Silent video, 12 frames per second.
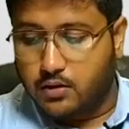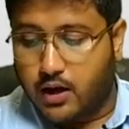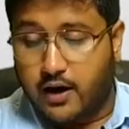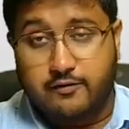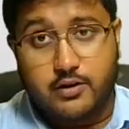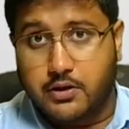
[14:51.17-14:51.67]

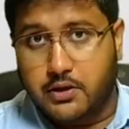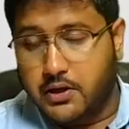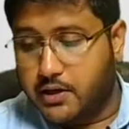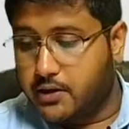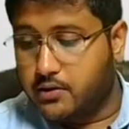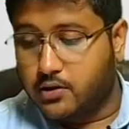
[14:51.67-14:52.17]
After the
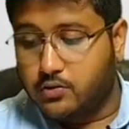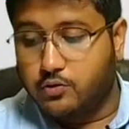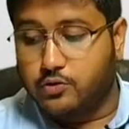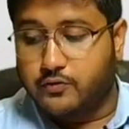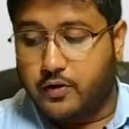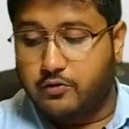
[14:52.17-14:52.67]
year end, the
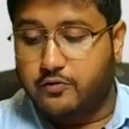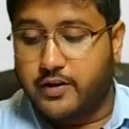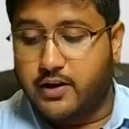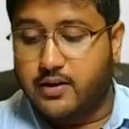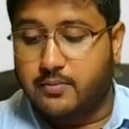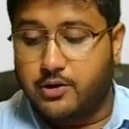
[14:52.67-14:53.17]
courts found
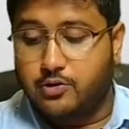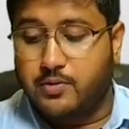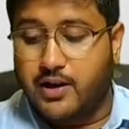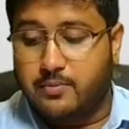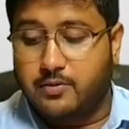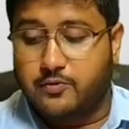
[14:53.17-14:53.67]
Weddell company to be
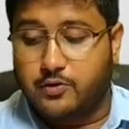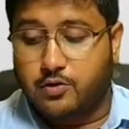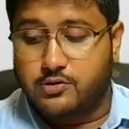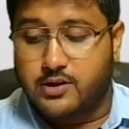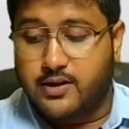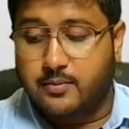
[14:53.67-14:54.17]
liable for
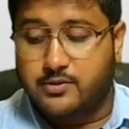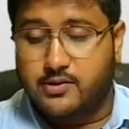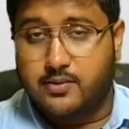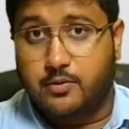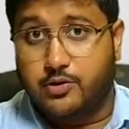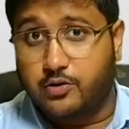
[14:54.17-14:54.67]
cost and
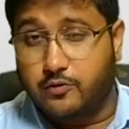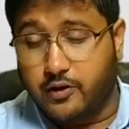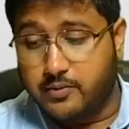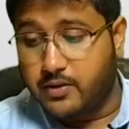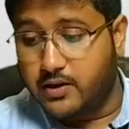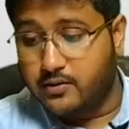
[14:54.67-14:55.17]
damages amounting to
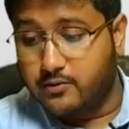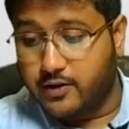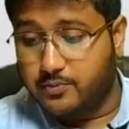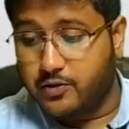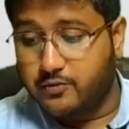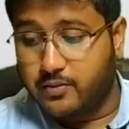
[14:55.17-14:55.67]

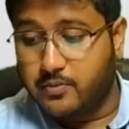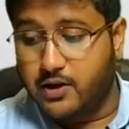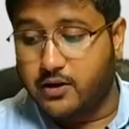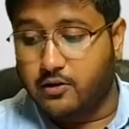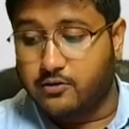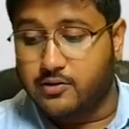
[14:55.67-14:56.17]
$1.1
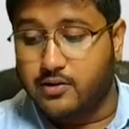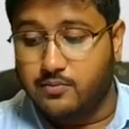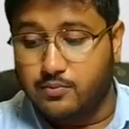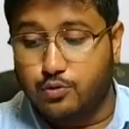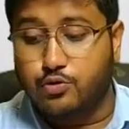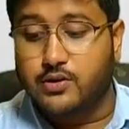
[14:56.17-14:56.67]
million,
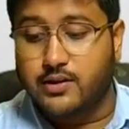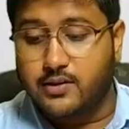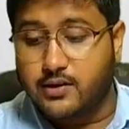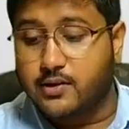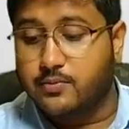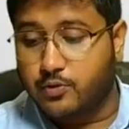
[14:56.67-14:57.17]
more than
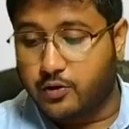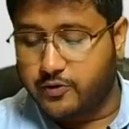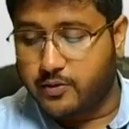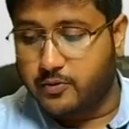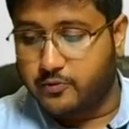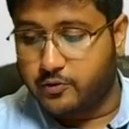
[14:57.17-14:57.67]
their
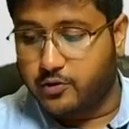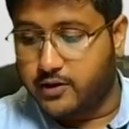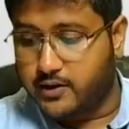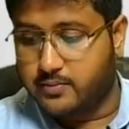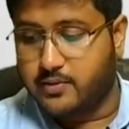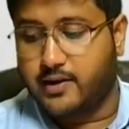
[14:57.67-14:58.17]
profit before
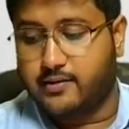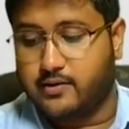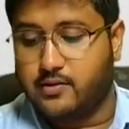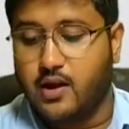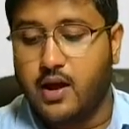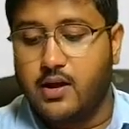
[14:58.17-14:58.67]
income
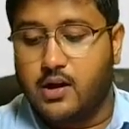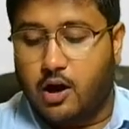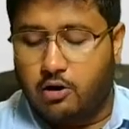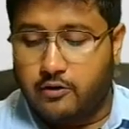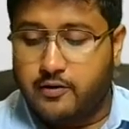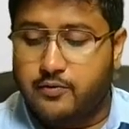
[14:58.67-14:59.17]
taxes.
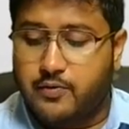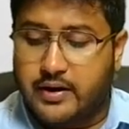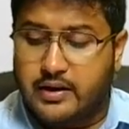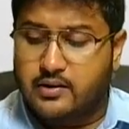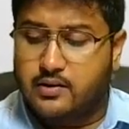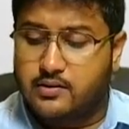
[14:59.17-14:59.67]
However,
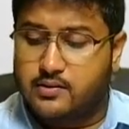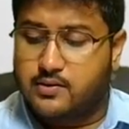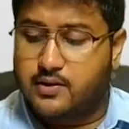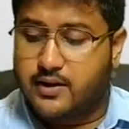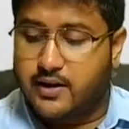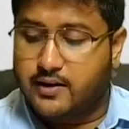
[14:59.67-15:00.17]
Weddell
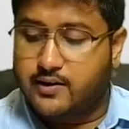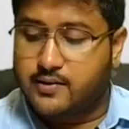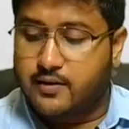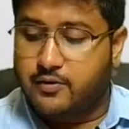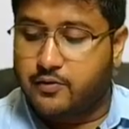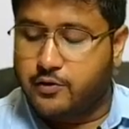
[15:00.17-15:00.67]
directors
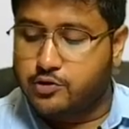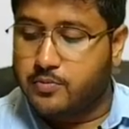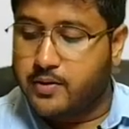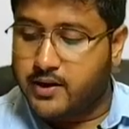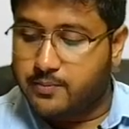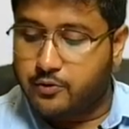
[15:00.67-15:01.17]
have refused to
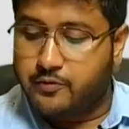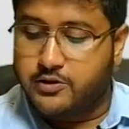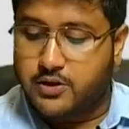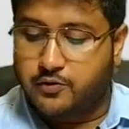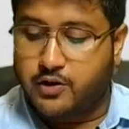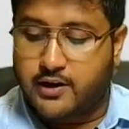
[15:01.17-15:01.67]
make a provision for